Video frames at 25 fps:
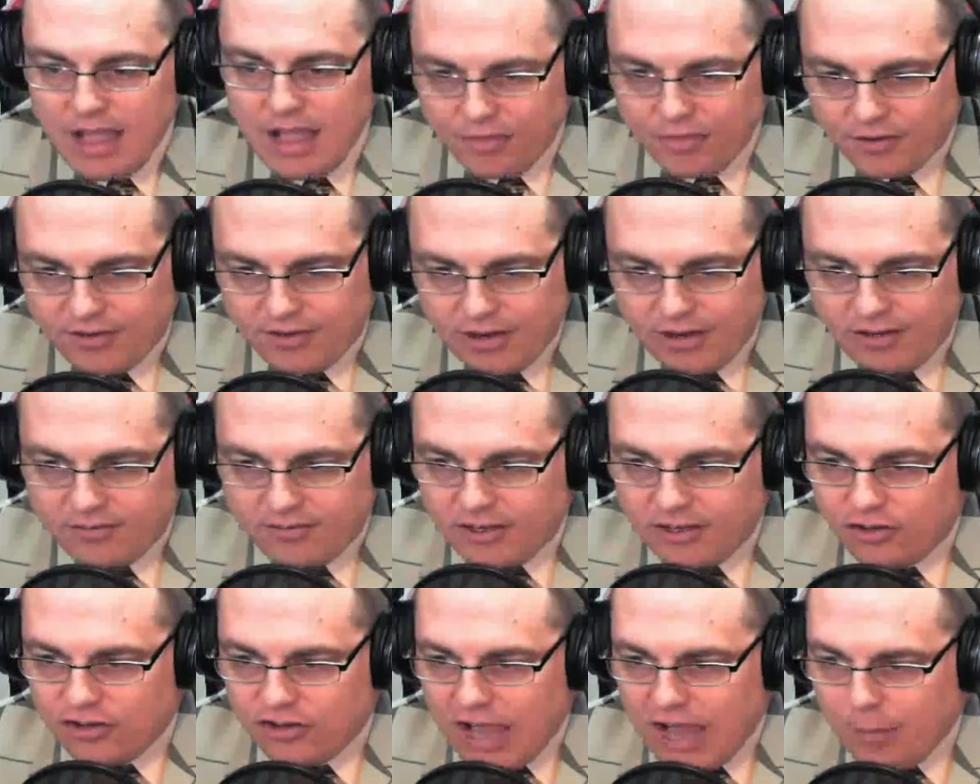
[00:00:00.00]
The
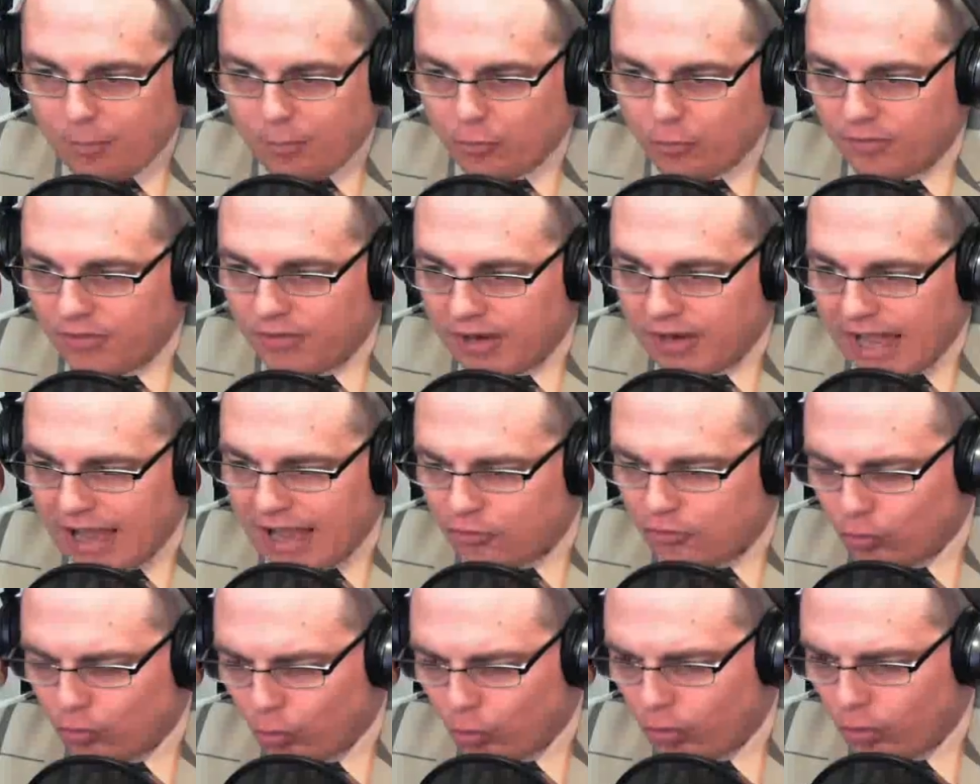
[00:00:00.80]
Tennessee chapter of the
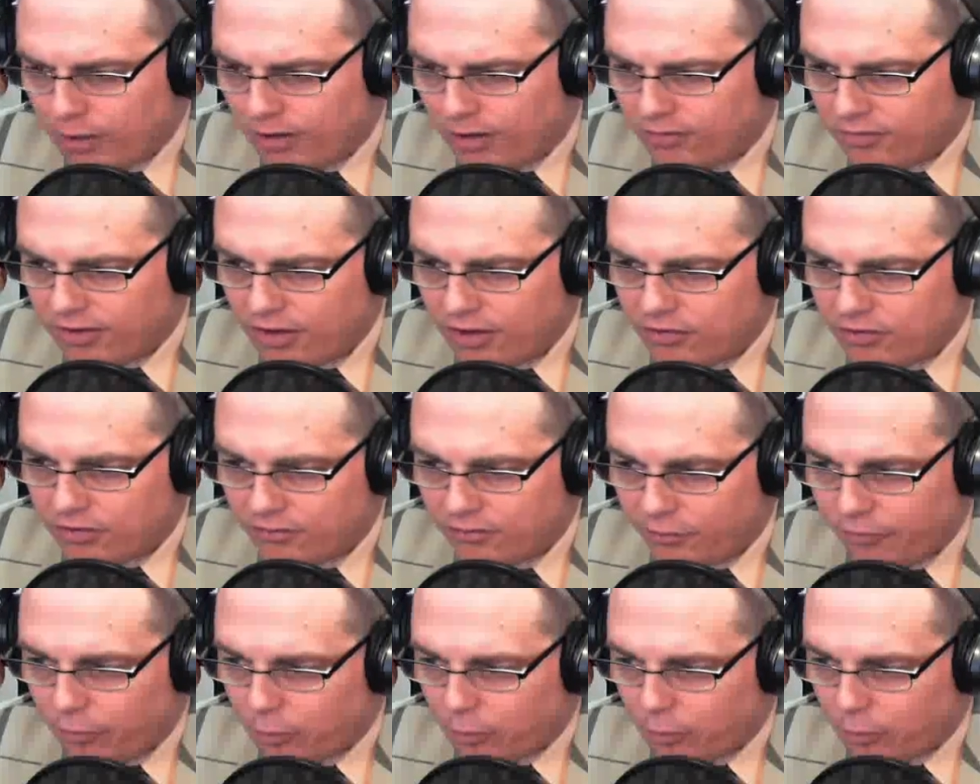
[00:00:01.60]
National Organization for